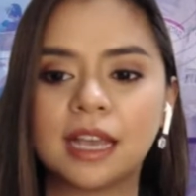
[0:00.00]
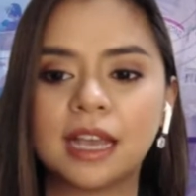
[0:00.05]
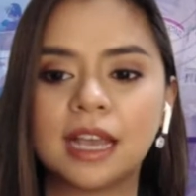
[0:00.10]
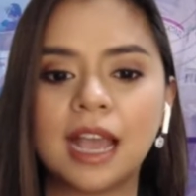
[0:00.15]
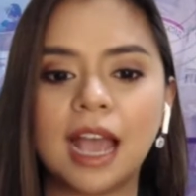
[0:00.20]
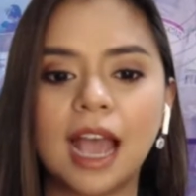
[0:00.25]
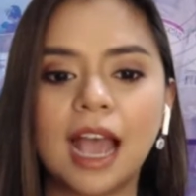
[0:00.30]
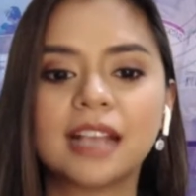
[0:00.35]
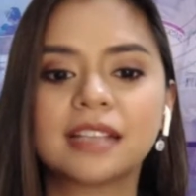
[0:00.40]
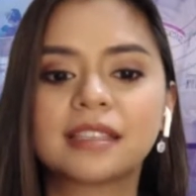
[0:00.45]

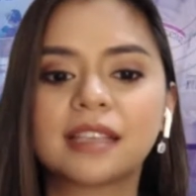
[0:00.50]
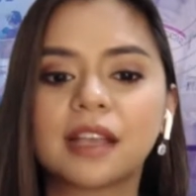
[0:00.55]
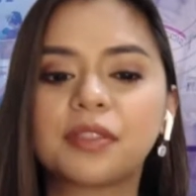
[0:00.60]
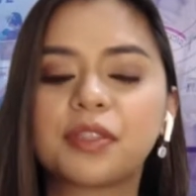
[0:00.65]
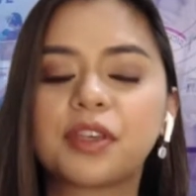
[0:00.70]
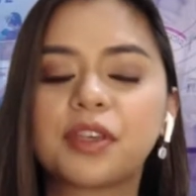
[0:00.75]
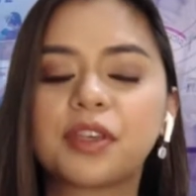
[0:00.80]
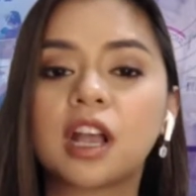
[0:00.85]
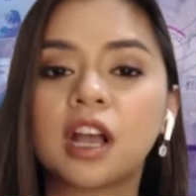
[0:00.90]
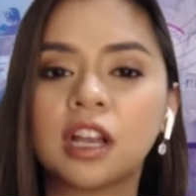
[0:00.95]
As the
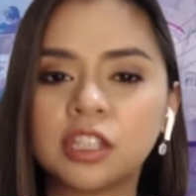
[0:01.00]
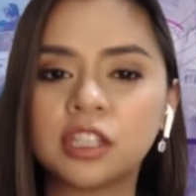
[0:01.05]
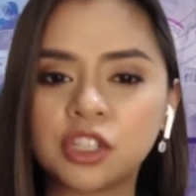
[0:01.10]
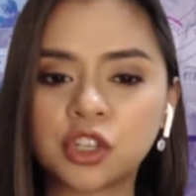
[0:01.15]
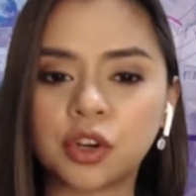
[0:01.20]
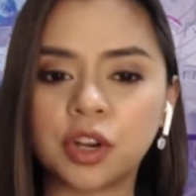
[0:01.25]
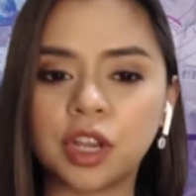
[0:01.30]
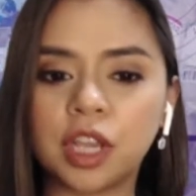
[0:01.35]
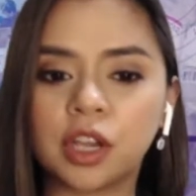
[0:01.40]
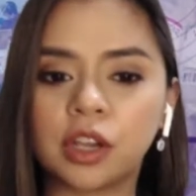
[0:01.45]

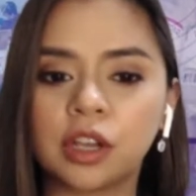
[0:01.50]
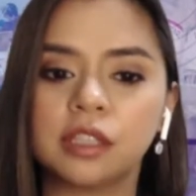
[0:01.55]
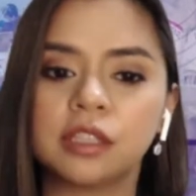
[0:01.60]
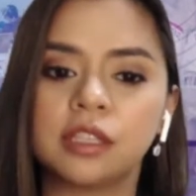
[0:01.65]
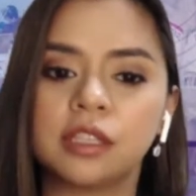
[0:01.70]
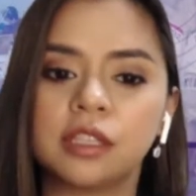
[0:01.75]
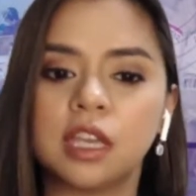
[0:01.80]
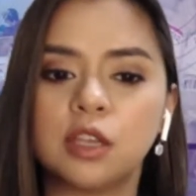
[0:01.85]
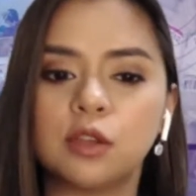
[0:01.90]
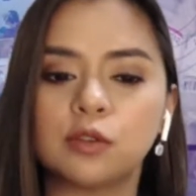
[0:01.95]
country
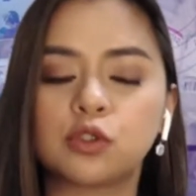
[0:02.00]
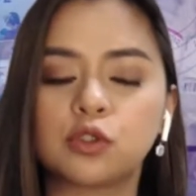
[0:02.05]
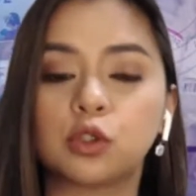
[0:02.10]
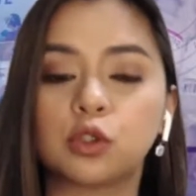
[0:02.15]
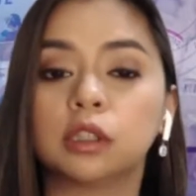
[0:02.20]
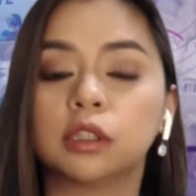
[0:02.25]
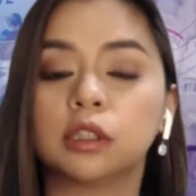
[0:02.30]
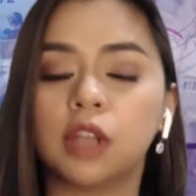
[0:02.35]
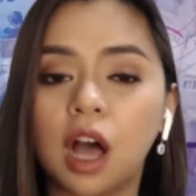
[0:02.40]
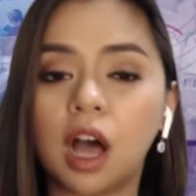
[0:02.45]
continues to
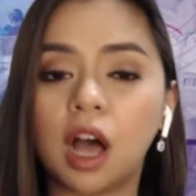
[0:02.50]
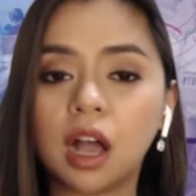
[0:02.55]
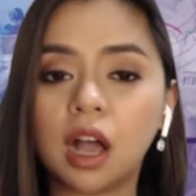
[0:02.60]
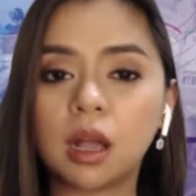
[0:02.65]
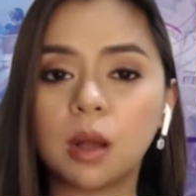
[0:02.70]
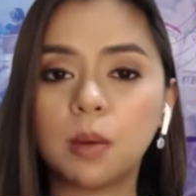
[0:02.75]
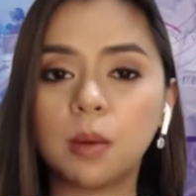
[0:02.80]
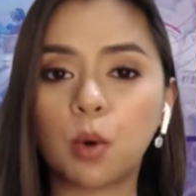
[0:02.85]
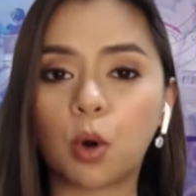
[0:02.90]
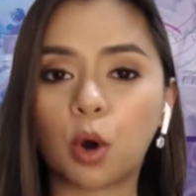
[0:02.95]
log
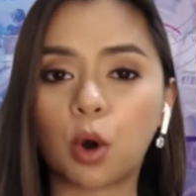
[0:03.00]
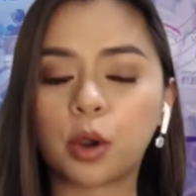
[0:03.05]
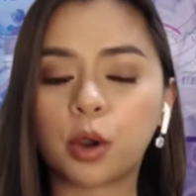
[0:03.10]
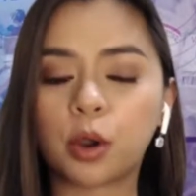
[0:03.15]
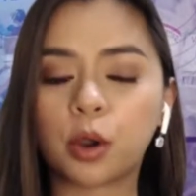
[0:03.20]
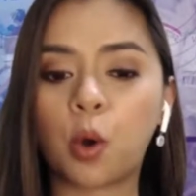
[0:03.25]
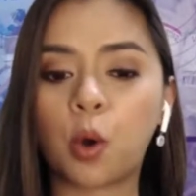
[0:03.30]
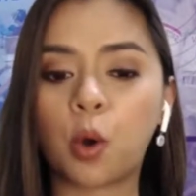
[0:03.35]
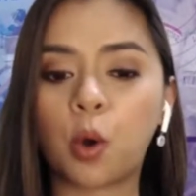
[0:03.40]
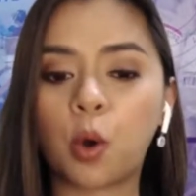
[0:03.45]
more
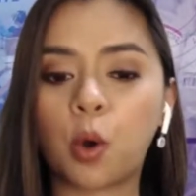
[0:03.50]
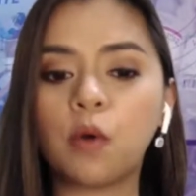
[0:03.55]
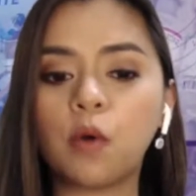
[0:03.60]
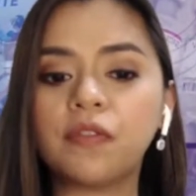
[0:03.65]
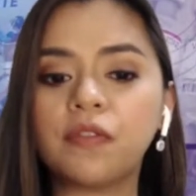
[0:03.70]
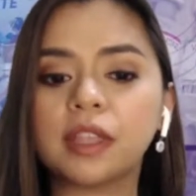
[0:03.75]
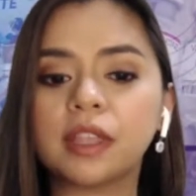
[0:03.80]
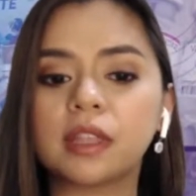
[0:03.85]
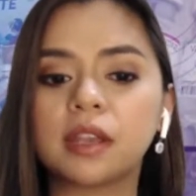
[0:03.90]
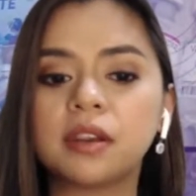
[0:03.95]

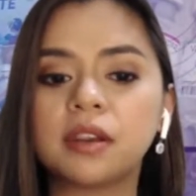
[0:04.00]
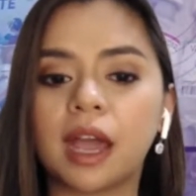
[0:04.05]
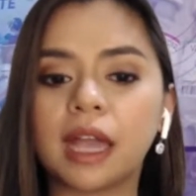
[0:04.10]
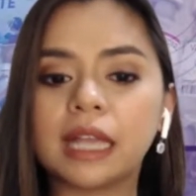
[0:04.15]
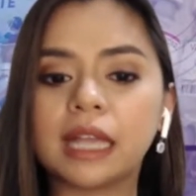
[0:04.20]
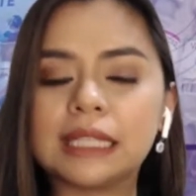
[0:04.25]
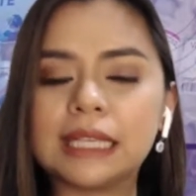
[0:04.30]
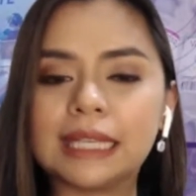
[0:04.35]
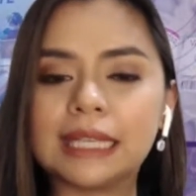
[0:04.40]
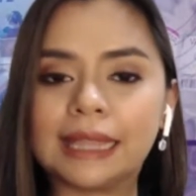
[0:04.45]

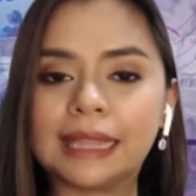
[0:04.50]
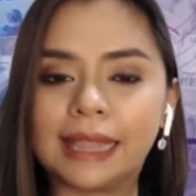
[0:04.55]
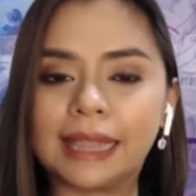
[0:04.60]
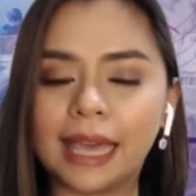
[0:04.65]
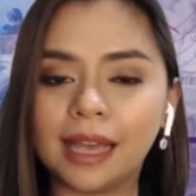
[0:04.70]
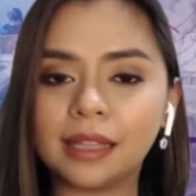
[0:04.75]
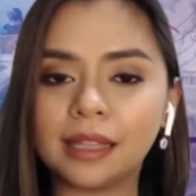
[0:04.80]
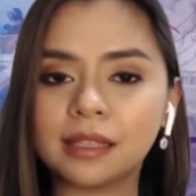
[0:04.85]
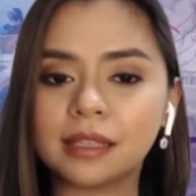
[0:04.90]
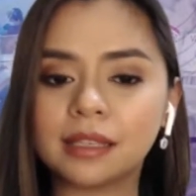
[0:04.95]
COVID-19
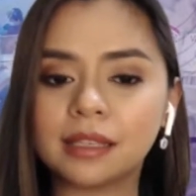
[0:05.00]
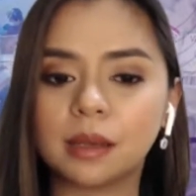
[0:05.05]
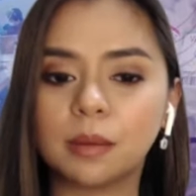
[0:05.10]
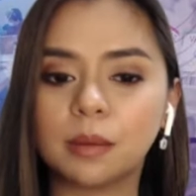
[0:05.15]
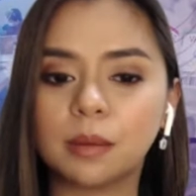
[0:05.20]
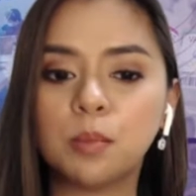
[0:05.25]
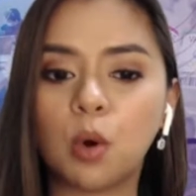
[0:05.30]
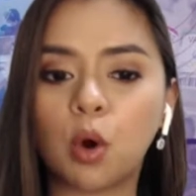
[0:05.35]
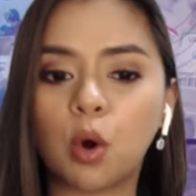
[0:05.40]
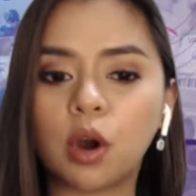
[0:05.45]
deaths,
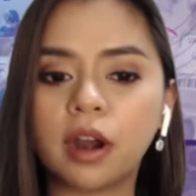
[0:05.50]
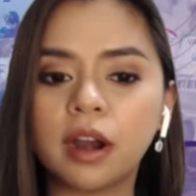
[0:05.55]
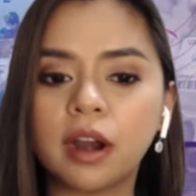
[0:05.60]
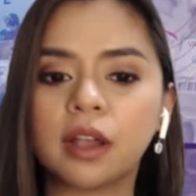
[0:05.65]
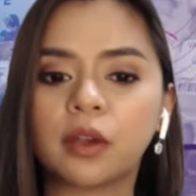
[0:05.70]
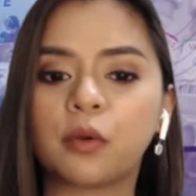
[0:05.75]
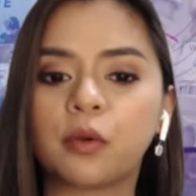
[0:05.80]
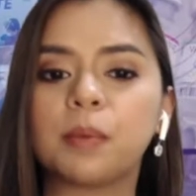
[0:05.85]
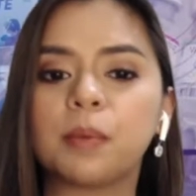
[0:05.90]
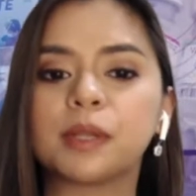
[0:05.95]
more
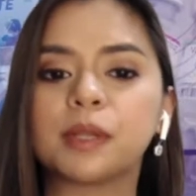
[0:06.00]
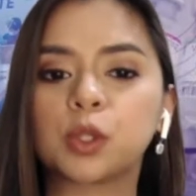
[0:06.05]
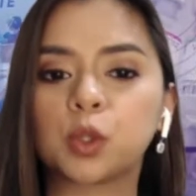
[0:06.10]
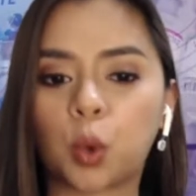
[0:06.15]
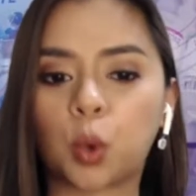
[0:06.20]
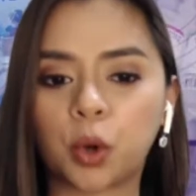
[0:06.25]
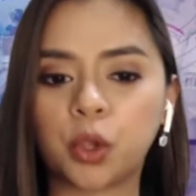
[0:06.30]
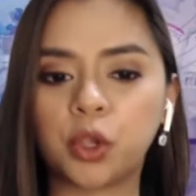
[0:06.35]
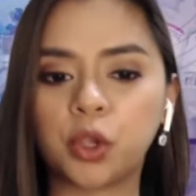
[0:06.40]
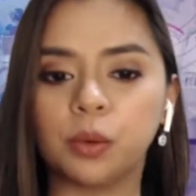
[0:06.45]

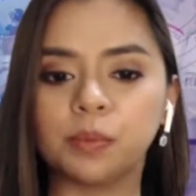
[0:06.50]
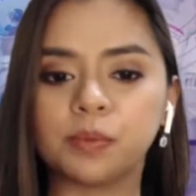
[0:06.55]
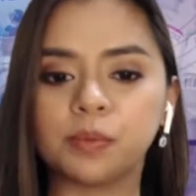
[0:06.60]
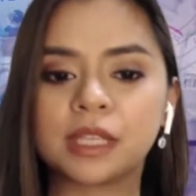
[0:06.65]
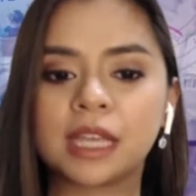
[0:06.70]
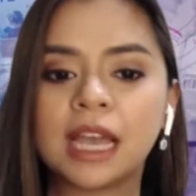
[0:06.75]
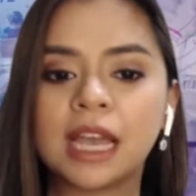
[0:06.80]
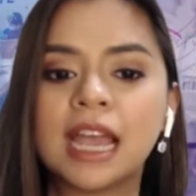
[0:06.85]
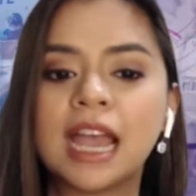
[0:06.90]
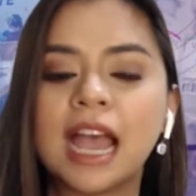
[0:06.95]
crematoriums
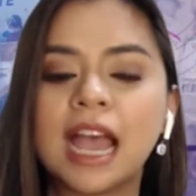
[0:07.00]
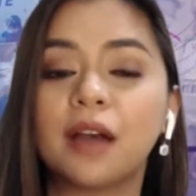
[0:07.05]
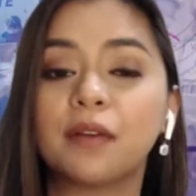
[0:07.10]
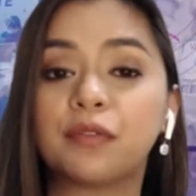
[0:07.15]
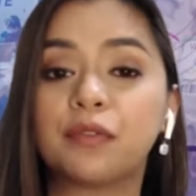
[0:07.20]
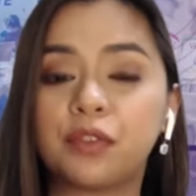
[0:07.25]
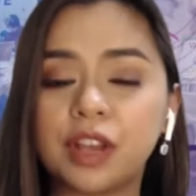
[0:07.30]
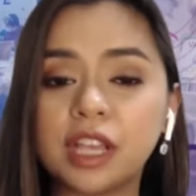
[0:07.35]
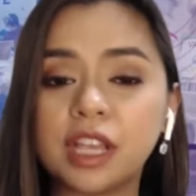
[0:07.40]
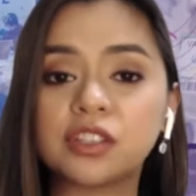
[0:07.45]
have
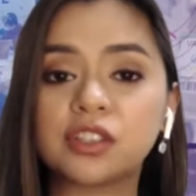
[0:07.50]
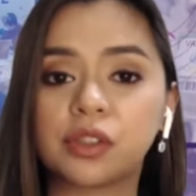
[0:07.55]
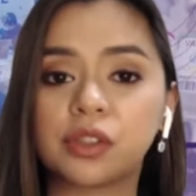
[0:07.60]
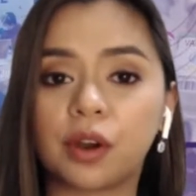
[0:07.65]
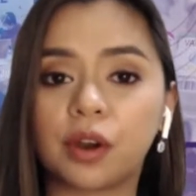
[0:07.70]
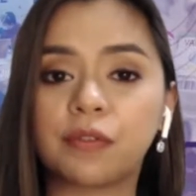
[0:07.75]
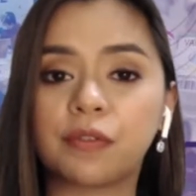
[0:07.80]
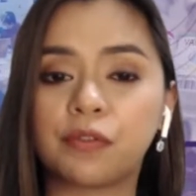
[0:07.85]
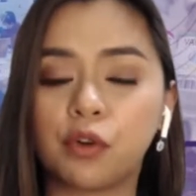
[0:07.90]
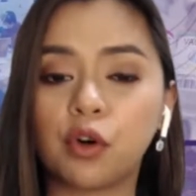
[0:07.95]
reached their
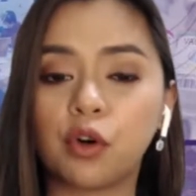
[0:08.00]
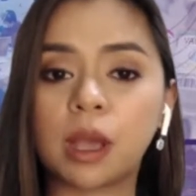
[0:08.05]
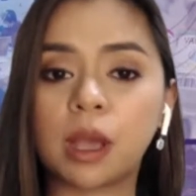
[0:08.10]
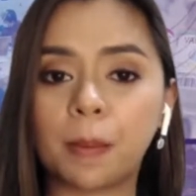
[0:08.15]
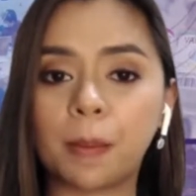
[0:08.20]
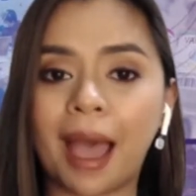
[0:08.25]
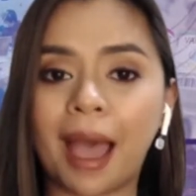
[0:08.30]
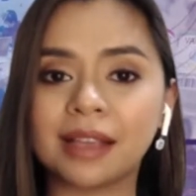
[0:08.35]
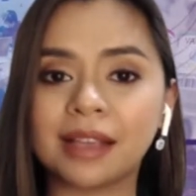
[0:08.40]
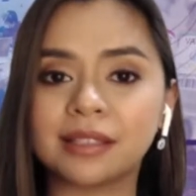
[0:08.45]
full
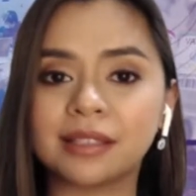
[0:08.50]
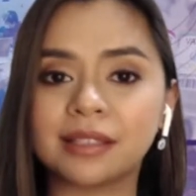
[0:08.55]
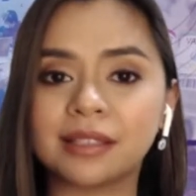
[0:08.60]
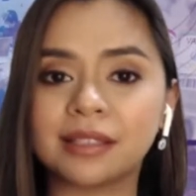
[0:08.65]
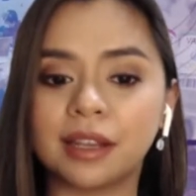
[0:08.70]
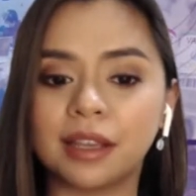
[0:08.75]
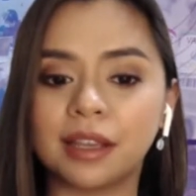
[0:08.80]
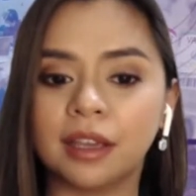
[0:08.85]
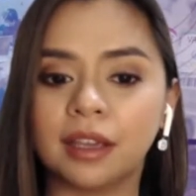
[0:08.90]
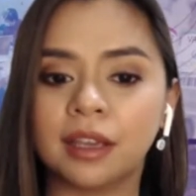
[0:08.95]

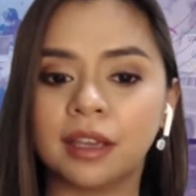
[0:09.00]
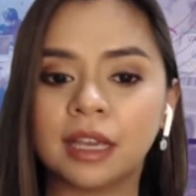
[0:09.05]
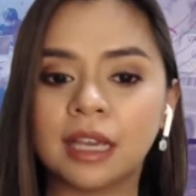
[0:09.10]
capacity.